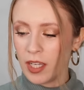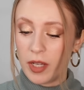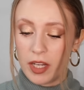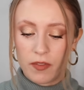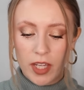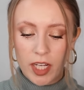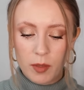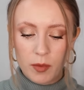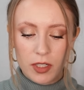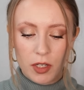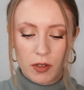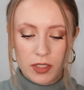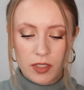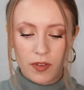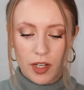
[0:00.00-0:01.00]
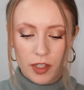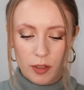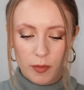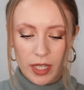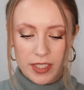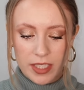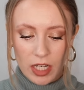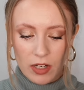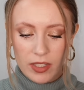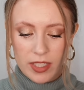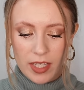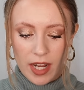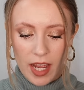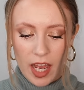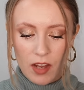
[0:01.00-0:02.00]
But if anyone knows of other mascaras
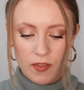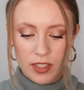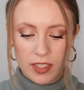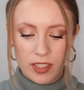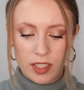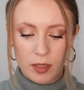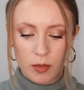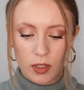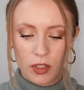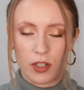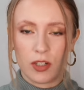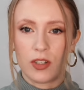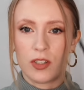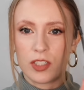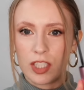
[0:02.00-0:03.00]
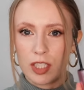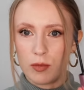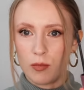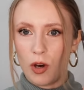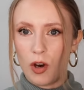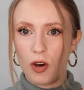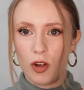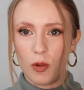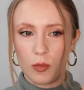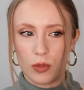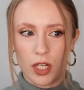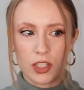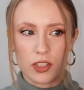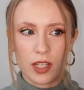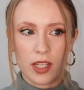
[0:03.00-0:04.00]
that have a similar small
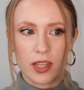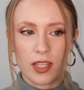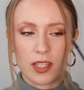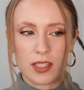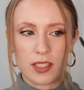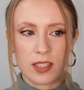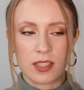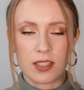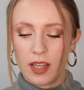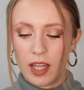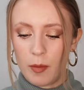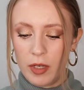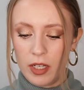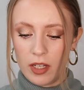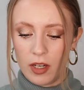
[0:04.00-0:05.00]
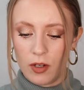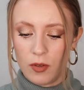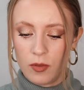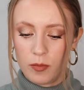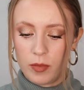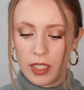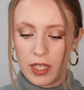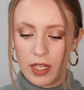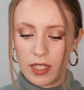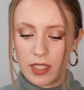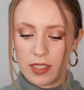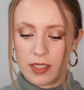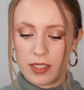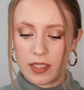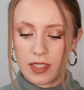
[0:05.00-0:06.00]
brush like this, let me know
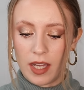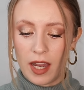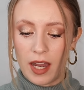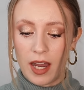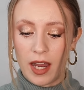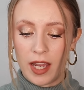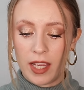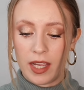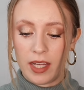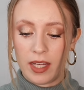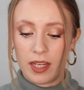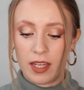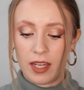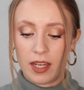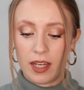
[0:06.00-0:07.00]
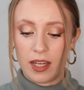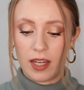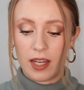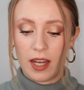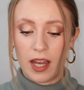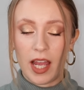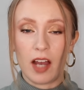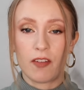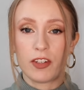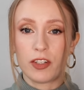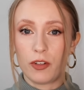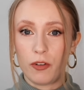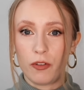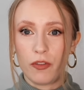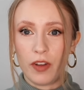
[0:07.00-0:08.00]
because I I have a
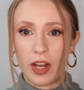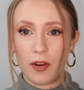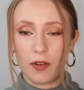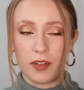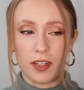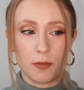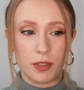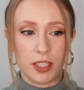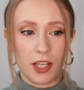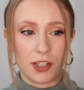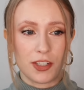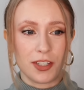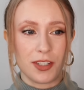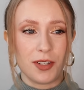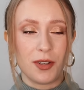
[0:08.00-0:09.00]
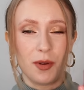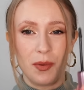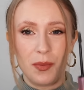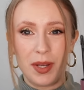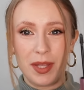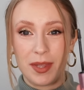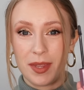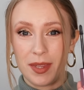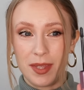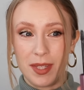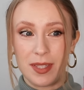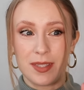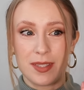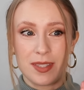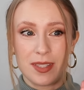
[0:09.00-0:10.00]
newfound obsession with
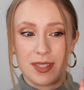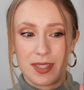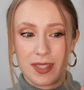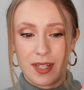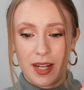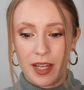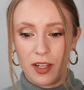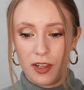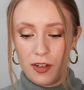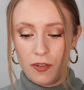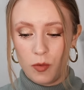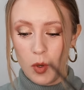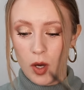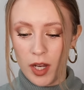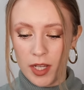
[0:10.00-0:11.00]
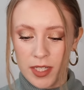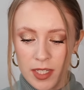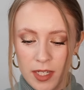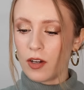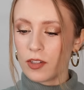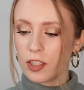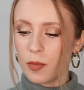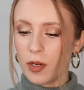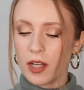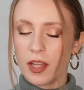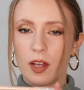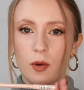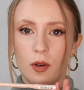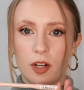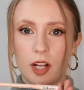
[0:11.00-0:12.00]
this style of wand. Also part of
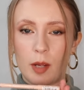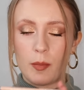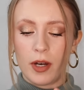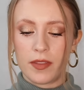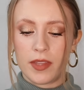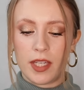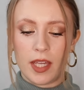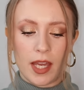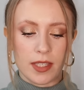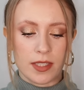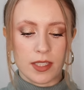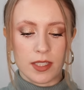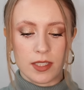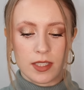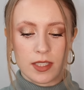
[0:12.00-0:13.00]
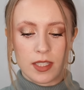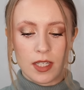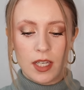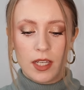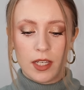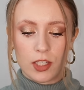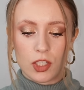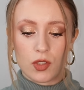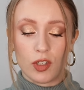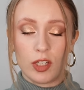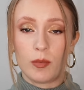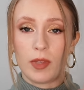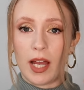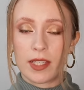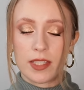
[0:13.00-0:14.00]
that order, I bought the Essence
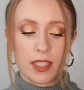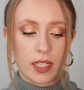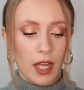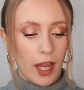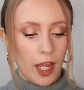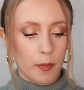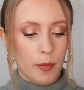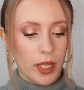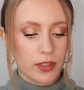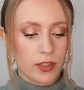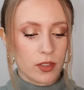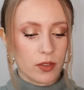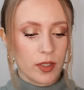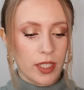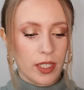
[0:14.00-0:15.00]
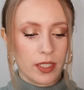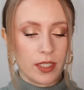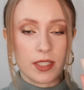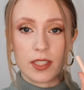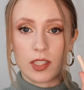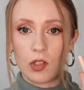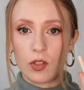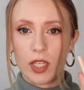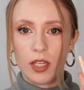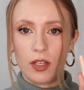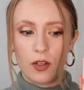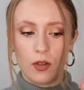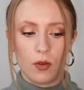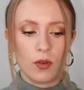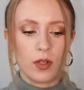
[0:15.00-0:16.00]
Extreme Lasting Eye Pencil in Silky
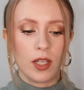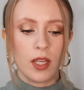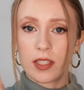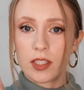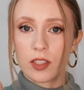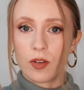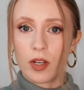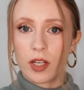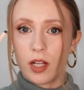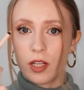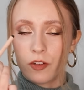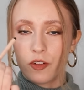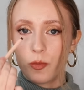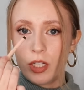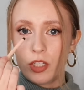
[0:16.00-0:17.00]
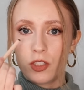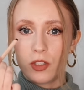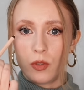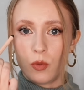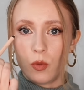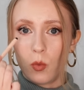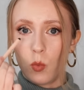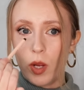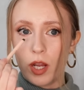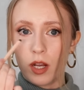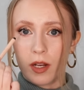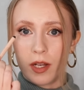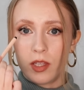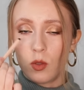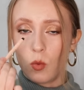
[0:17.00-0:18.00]
Nude. This is a great color for me to
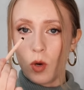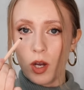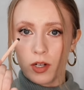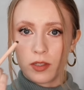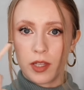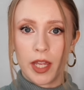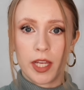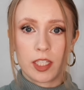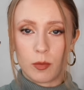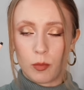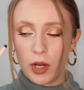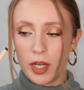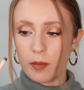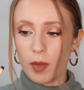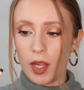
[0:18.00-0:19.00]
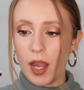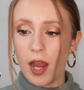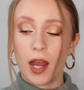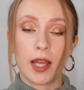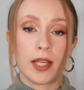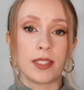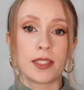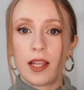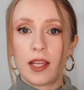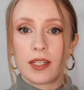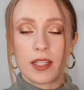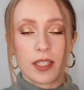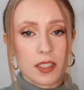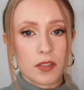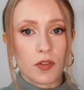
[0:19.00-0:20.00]
wear in the waterline to brighten my eyes, and
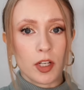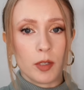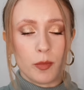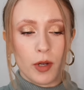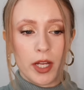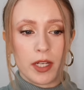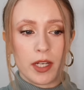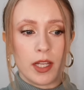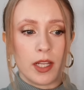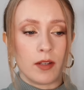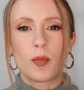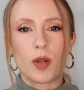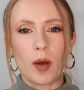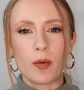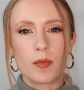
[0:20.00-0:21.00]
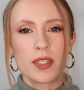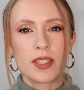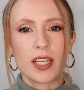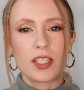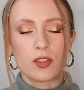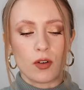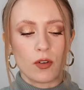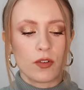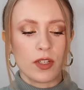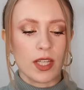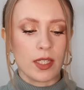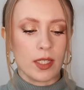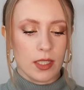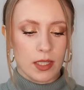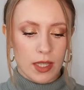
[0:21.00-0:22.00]
it is very brightening. The problem is I don't feel
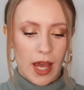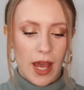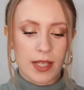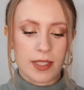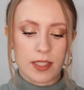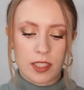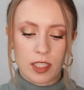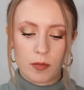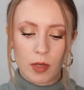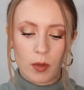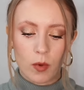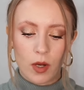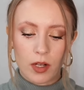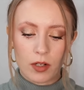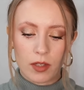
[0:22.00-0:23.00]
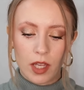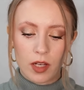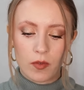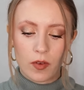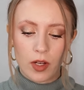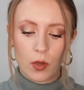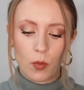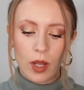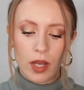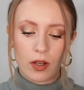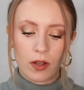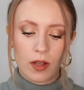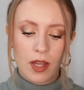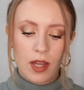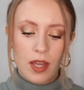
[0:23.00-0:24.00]
like it lasts in my waterline very
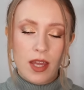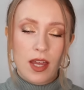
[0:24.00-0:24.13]
well.